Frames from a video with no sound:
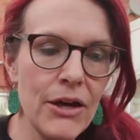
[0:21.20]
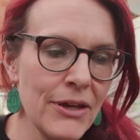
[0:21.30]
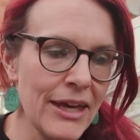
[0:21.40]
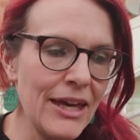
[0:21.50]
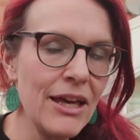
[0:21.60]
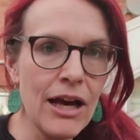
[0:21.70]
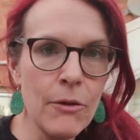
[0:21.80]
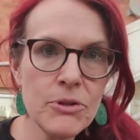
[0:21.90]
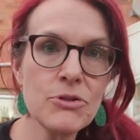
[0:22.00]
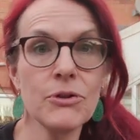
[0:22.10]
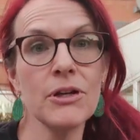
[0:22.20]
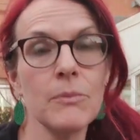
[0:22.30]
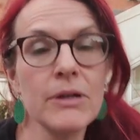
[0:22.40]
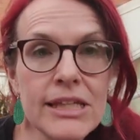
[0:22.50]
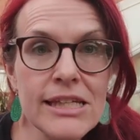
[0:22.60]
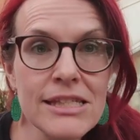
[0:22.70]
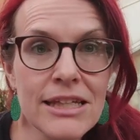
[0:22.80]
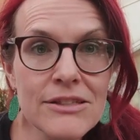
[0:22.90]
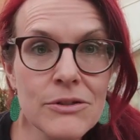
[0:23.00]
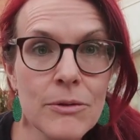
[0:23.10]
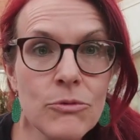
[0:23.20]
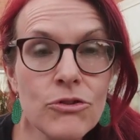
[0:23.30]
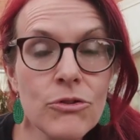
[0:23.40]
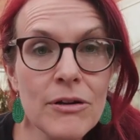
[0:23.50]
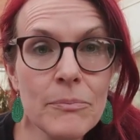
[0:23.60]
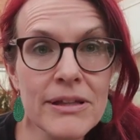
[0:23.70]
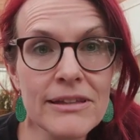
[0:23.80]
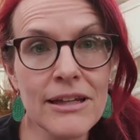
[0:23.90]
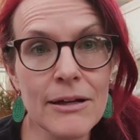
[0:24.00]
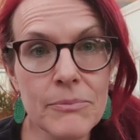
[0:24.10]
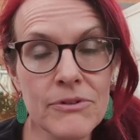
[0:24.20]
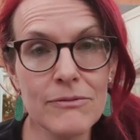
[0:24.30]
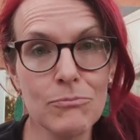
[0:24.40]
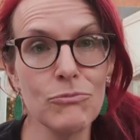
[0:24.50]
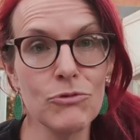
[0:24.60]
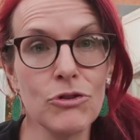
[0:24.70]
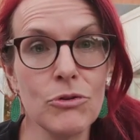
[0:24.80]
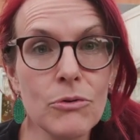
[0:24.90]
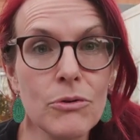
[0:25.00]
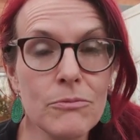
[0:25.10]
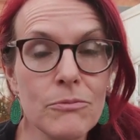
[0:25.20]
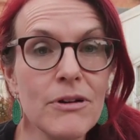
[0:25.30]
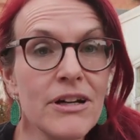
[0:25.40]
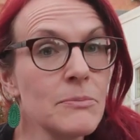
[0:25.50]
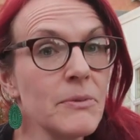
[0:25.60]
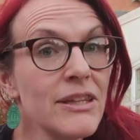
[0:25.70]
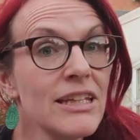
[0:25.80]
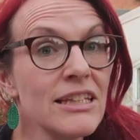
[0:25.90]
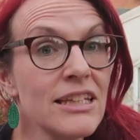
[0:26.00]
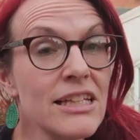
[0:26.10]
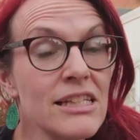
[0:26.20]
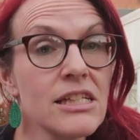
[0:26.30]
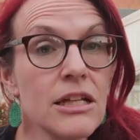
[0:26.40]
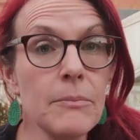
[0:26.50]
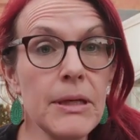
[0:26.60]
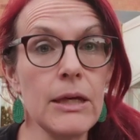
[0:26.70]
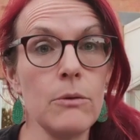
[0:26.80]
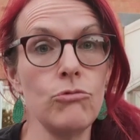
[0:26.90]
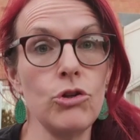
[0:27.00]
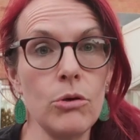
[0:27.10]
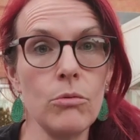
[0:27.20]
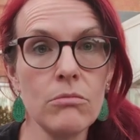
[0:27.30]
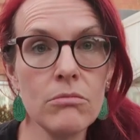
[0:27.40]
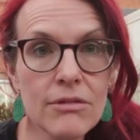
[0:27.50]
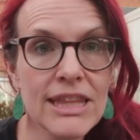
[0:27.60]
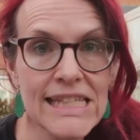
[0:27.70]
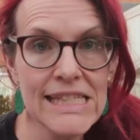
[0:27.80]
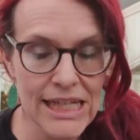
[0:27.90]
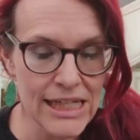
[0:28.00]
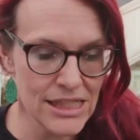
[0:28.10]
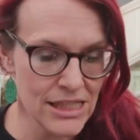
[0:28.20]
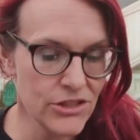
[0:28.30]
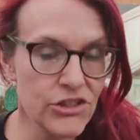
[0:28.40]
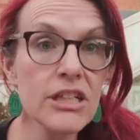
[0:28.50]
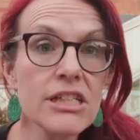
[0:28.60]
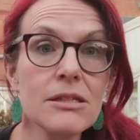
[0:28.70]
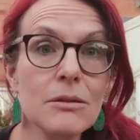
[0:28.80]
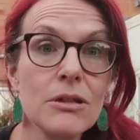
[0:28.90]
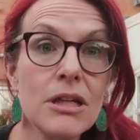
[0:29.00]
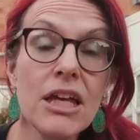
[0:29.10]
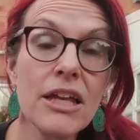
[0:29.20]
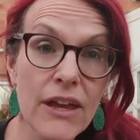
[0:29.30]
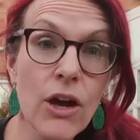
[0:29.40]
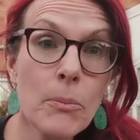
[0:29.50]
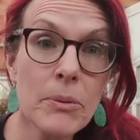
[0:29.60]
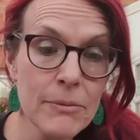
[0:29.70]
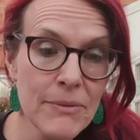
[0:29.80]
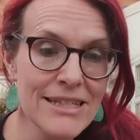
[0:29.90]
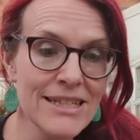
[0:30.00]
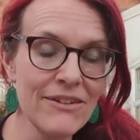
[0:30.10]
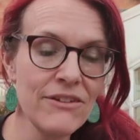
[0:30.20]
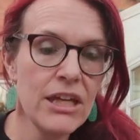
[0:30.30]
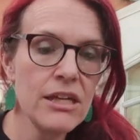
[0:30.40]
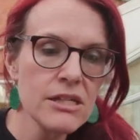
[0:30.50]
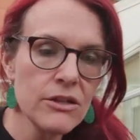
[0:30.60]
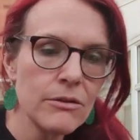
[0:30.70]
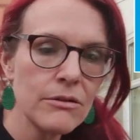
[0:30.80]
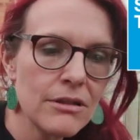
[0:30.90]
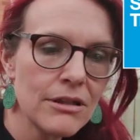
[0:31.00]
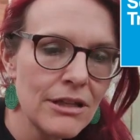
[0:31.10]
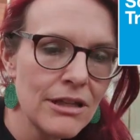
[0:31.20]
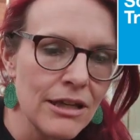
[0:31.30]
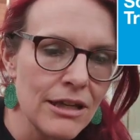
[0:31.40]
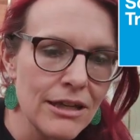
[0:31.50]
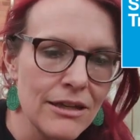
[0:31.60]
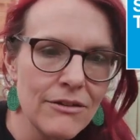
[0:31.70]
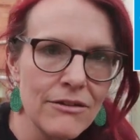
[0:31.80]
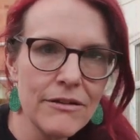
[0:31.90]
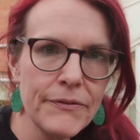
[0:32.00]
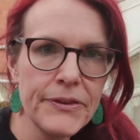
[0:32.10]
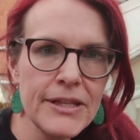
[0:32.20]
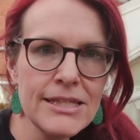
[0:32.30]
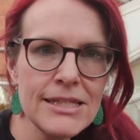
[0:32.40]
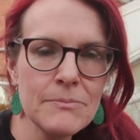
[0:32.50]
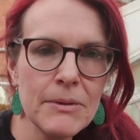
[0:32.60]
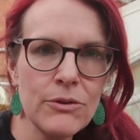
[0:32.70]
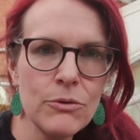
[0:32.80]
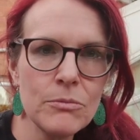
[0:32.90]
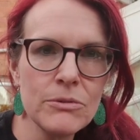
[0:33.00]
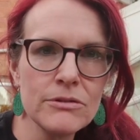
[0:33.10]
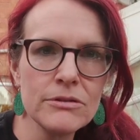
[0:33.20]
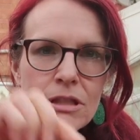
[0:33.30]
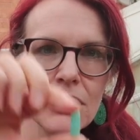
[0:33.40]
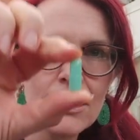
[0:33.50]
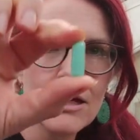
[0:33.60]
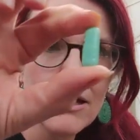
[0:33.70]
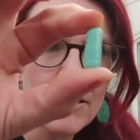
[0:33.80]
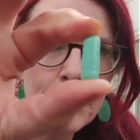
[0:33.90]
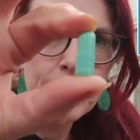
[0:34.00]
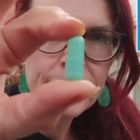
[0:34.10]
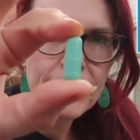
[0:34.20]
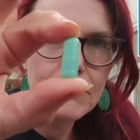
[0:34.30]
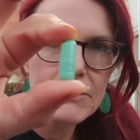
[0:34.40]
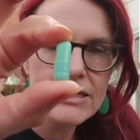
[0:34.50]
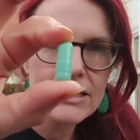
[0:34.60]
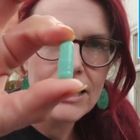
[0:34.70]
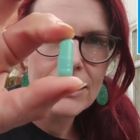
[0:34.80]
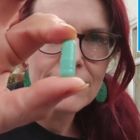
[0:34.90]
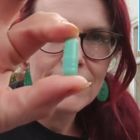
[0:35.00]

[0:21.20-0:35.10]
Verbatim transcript: Okay, I've been talking about these things, so I'm sure I built it up so you guys might think that it's going to be, you know, this size drugs. They are pretty massive. So, look, this is my normal um, tablets that I